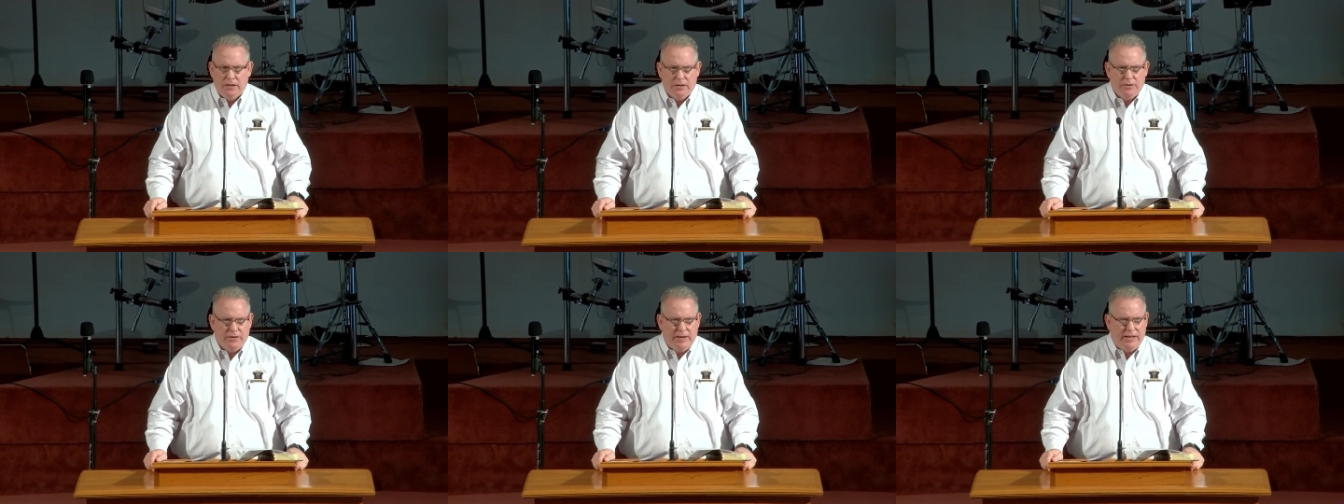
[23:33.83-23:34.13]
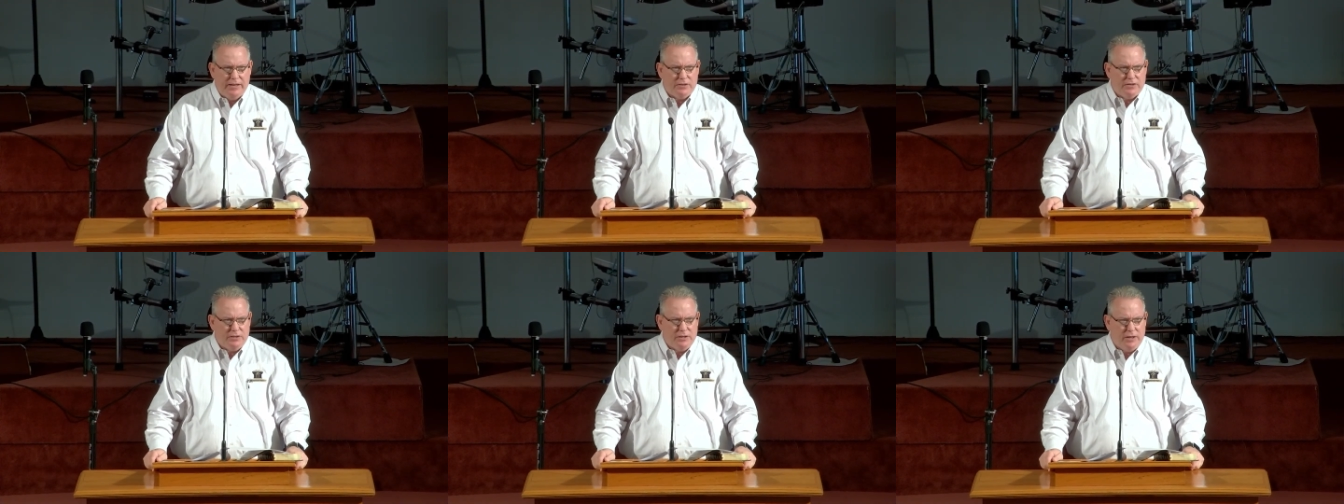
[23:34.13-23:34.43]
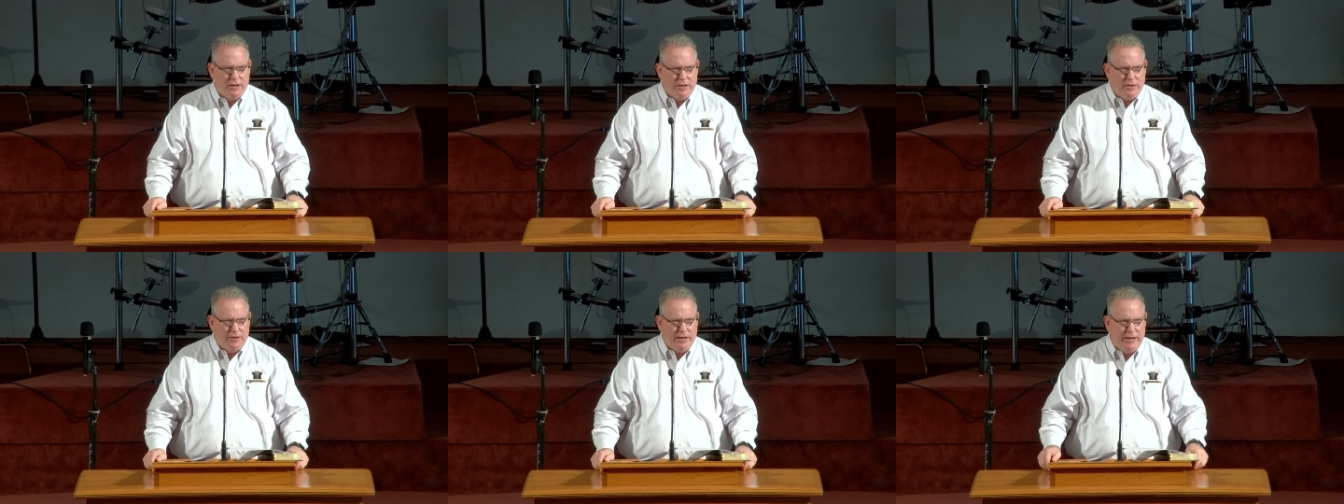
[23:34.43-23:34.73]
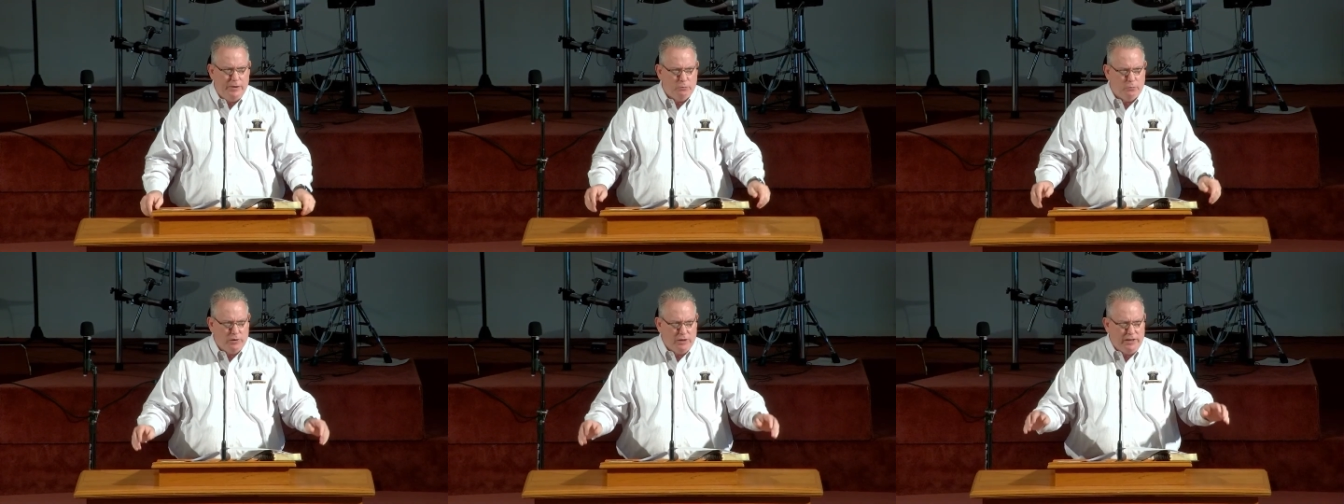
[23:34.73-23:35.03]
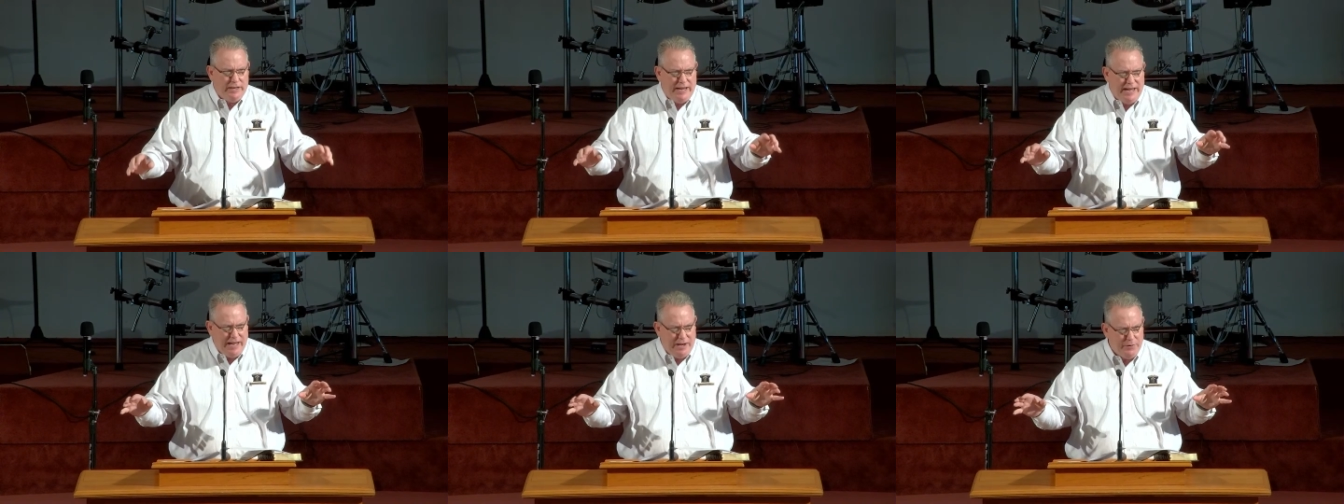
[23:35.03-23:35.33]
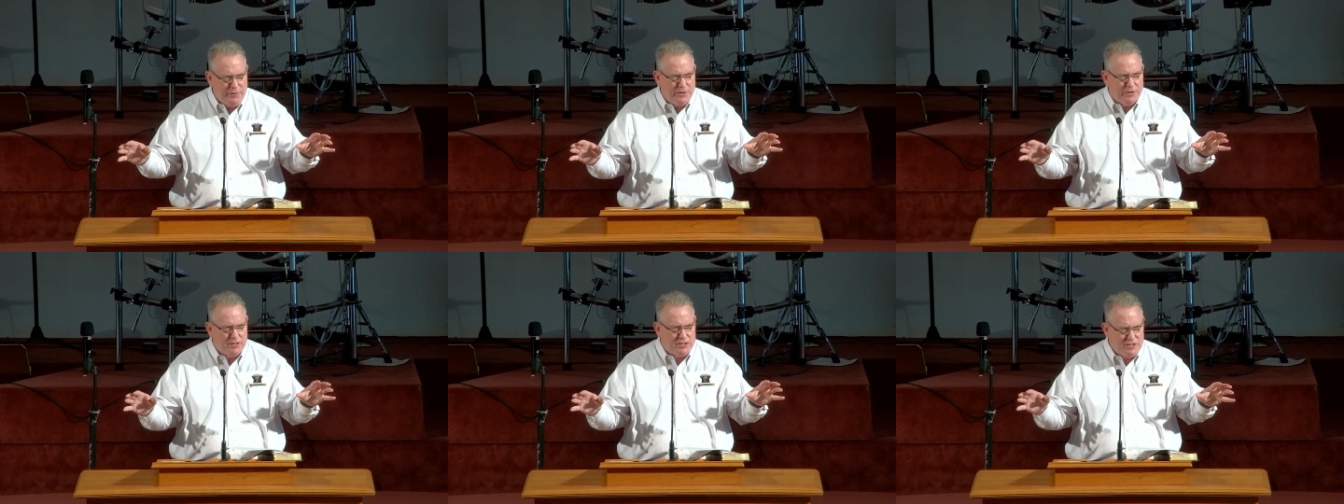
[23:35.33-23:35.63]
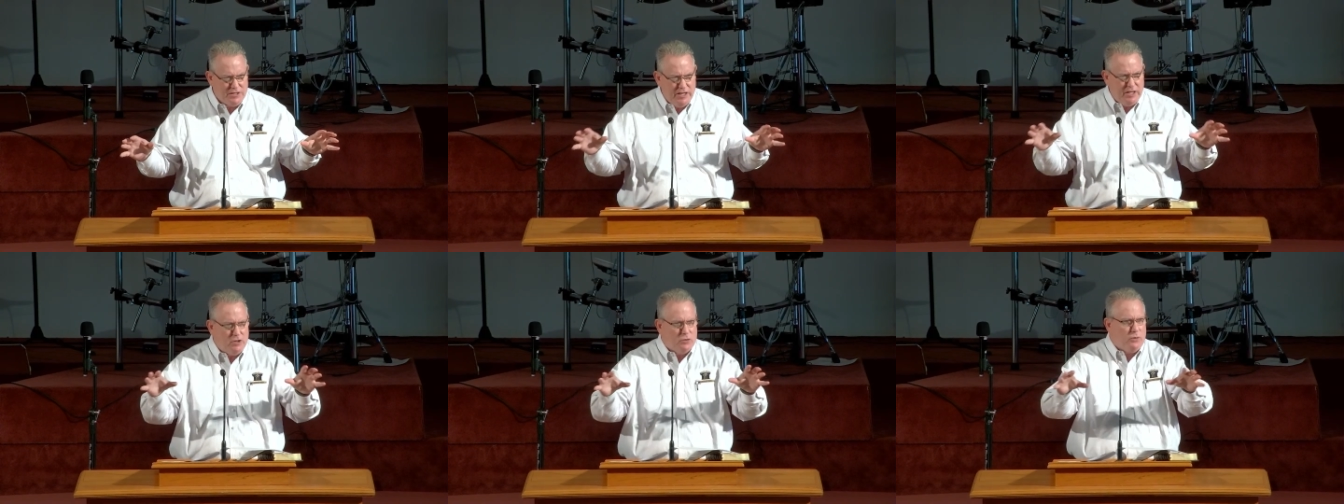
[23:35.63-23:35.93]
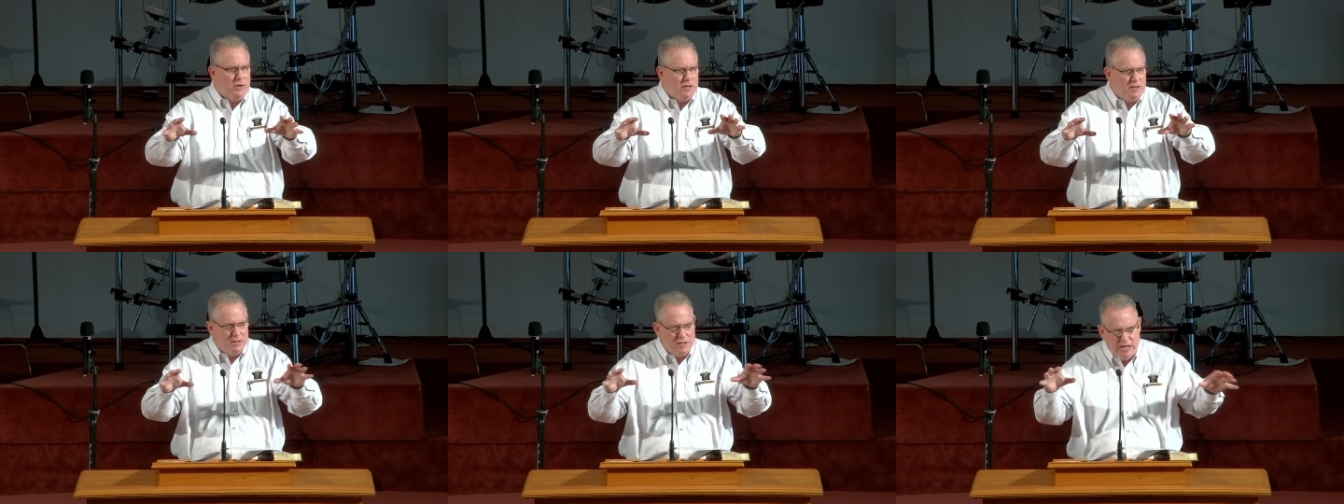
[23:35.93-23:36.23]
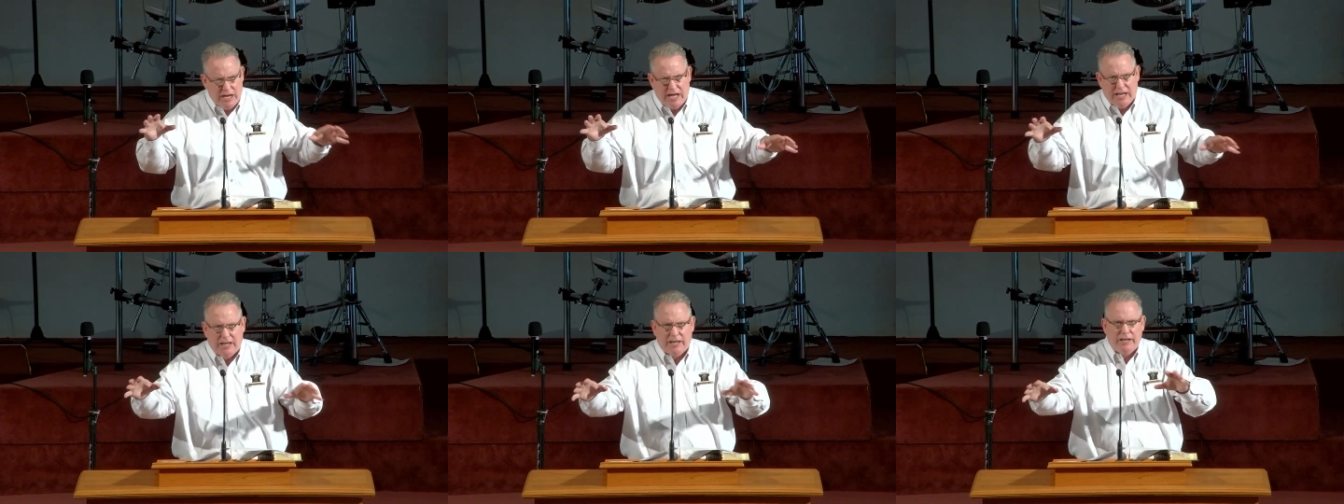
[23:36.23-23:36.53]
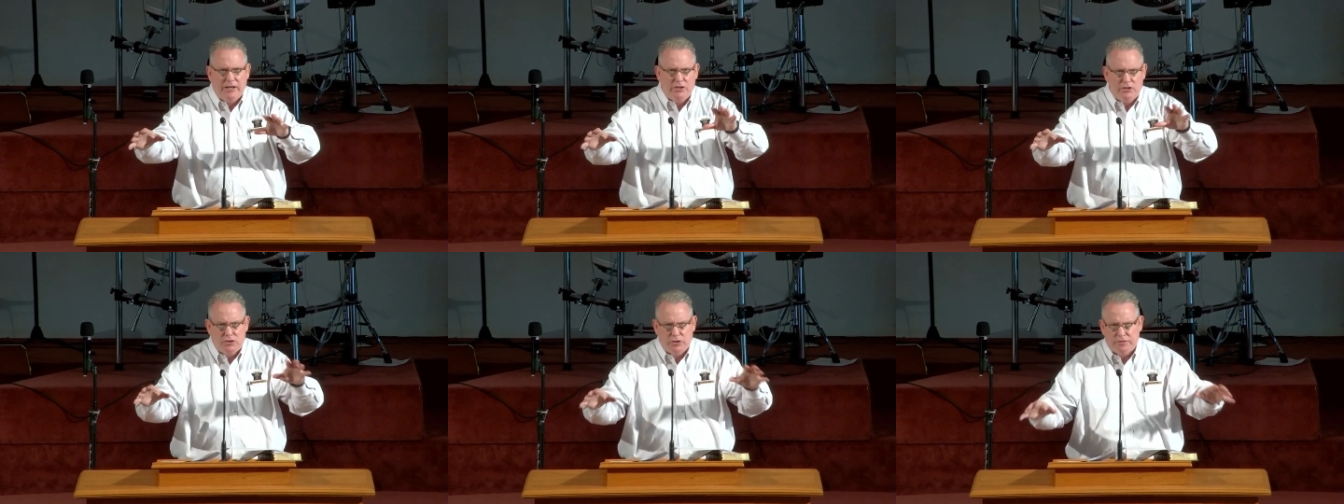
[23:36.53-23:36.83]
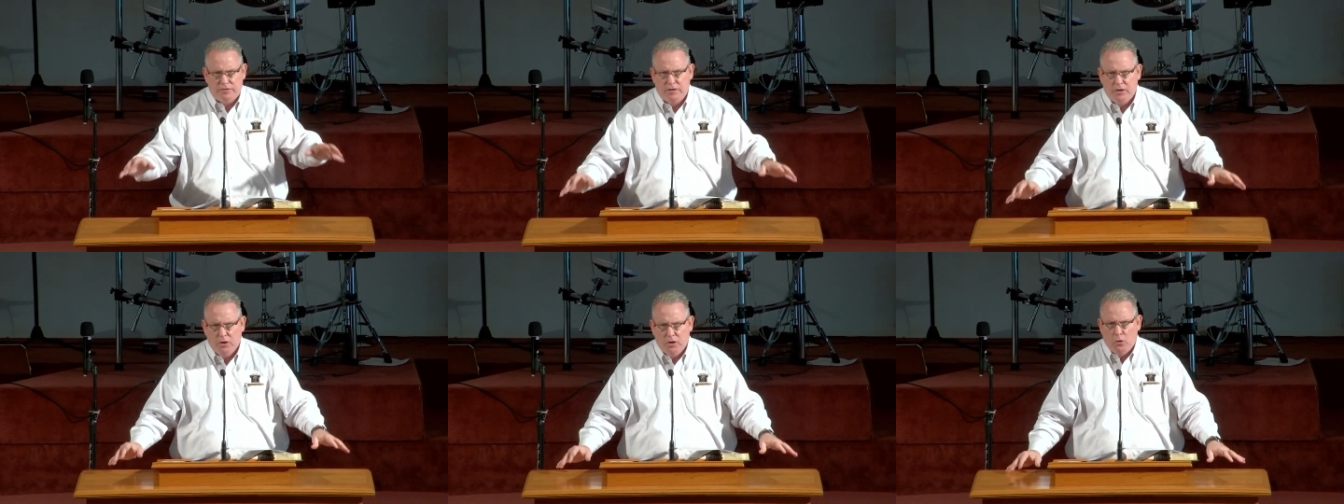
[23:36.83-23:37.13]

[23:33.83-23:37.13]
that uh, they really had the secret knowledge of